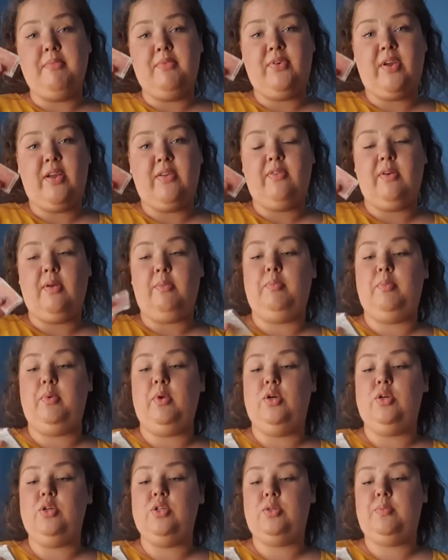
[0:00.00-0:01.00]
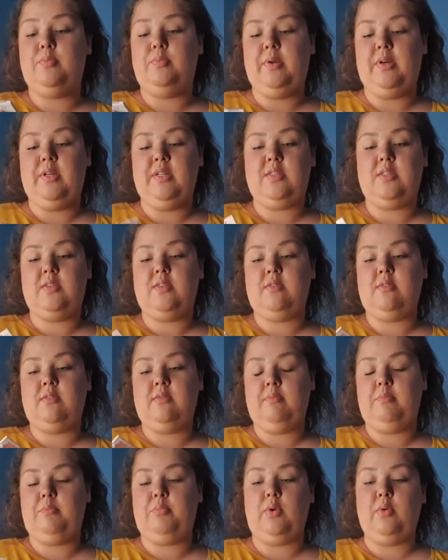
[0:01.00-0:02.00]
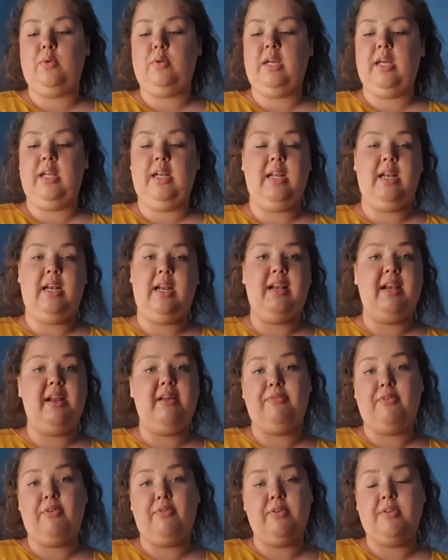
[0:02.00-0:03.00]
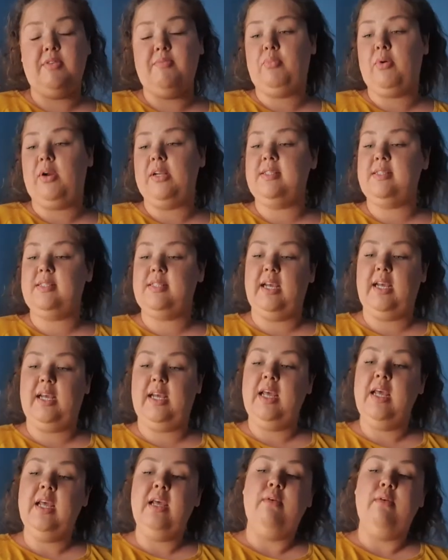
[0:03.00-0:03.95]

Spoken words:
favourite blush, but it's broken and I never repressed it.